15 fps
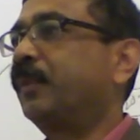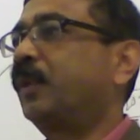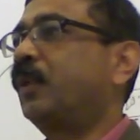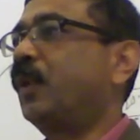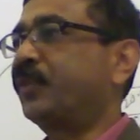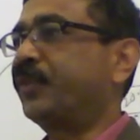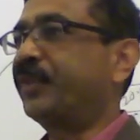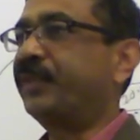
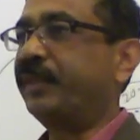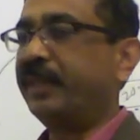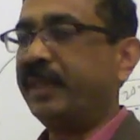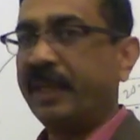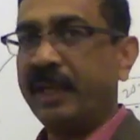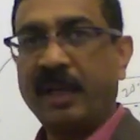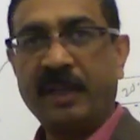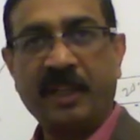causes
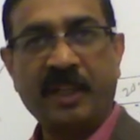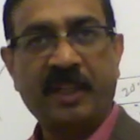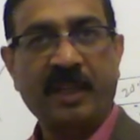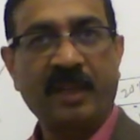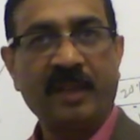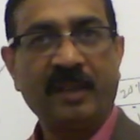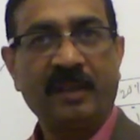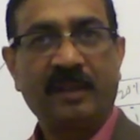
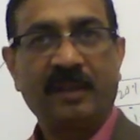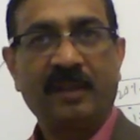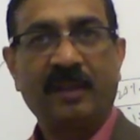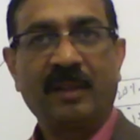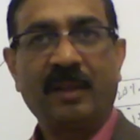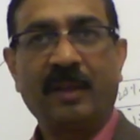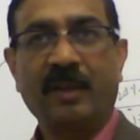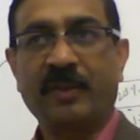dehydration,
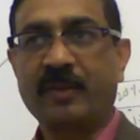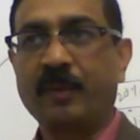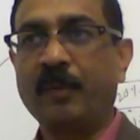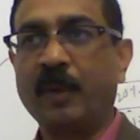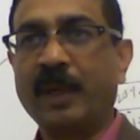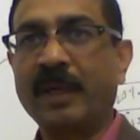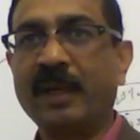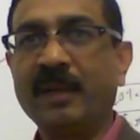loss of
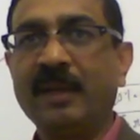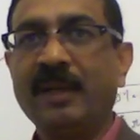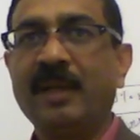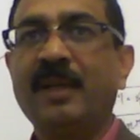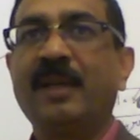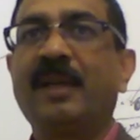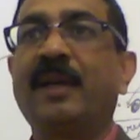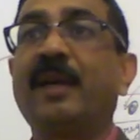water,
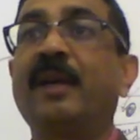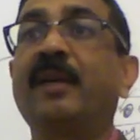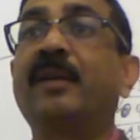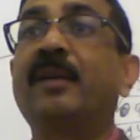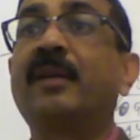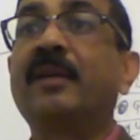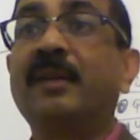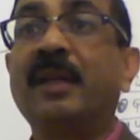and
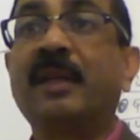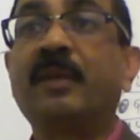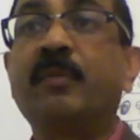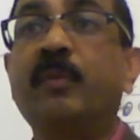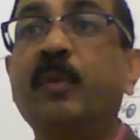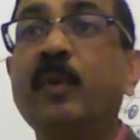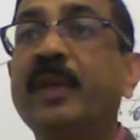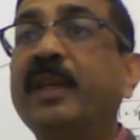that
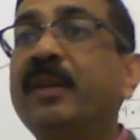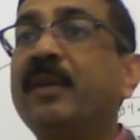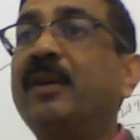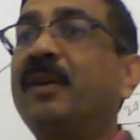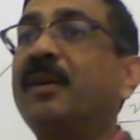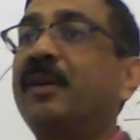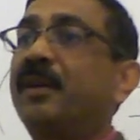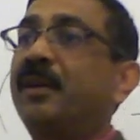fluid
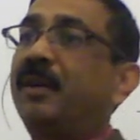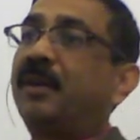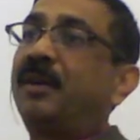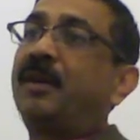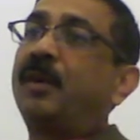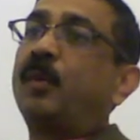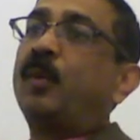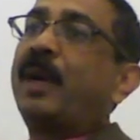
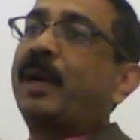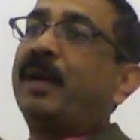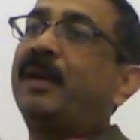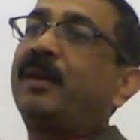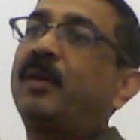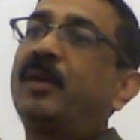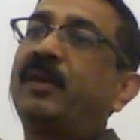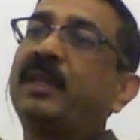or
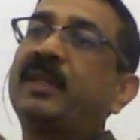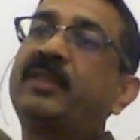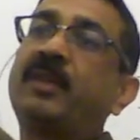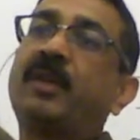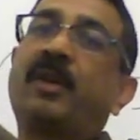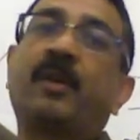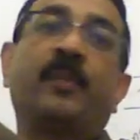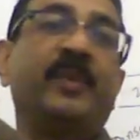water contains
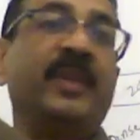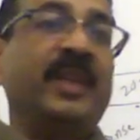a lot of